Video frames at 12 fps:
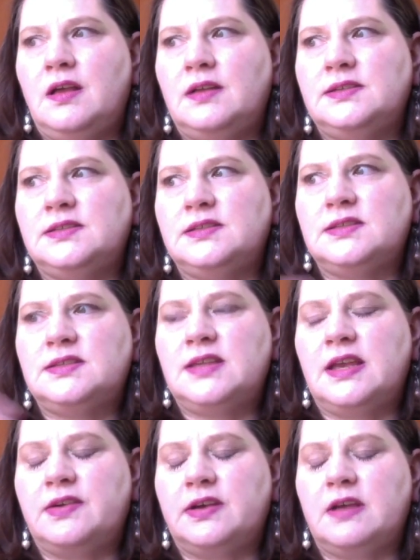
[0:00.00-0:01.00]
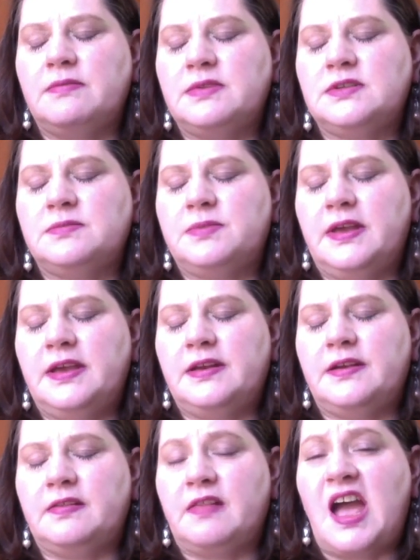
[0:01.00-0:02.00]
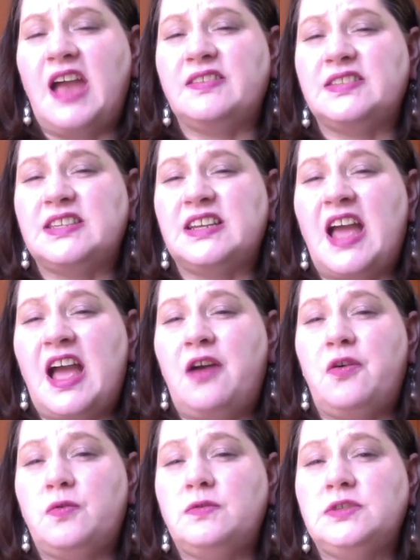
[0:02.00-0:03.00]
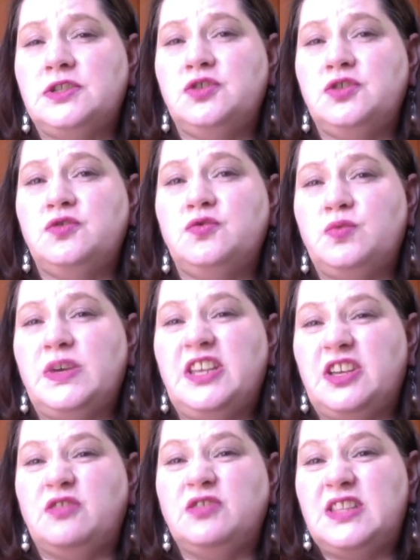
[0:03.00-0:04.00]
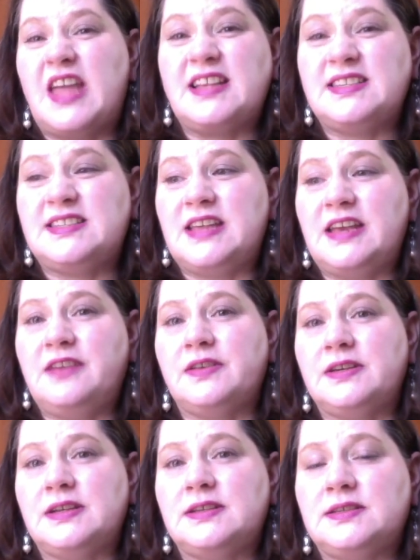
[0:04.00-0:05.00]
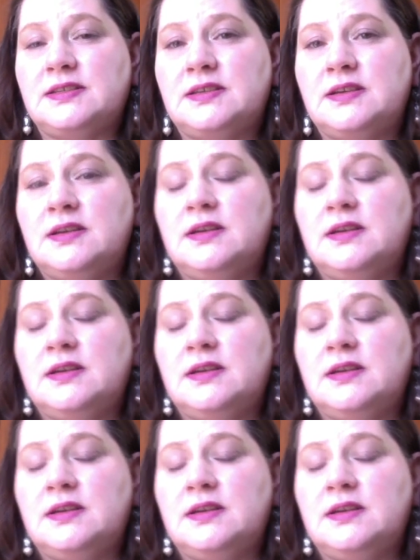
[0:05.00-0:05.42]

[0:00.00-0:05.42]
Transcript: does the sacred come into play in our lives and how do we use that sacredness?